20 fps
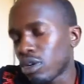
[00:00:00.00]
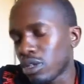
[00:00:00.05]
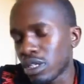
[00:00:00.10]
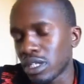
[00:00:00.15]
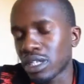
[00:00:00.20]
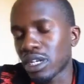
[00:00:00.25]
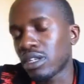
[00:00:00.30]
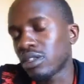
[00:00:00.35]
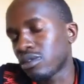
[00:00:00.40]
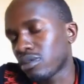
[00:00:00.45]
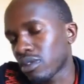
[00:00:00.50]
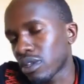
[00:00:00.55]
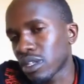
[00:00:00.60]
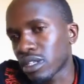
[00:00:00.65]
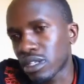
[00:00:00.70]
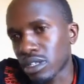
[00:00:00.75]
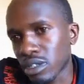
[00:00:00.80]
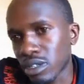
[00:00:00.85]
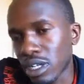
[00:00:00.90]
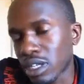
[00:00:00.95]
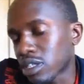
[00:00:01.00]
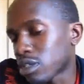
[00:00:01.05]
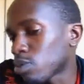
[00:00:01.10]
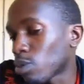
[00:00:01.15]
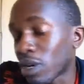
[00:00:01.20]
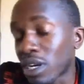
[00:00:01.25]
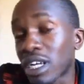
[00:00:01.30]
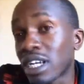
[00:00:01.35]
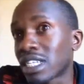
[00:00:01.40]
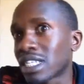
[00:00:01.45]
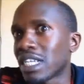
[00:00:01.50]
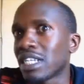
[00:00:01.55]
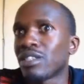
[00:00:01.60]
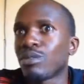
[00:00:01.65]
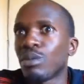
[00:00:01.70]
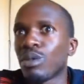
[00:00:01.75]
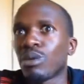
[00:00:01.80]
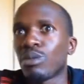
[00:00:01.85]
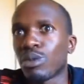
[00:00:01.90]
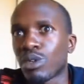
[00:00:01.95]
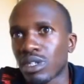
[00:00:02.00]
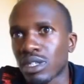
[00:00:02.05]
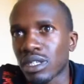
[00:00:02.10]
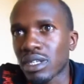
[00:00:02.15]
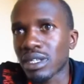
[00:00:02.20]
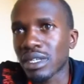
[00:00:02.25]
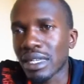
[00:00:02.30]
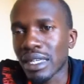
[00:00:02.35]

all these kinds of things. So that's what excites me the most.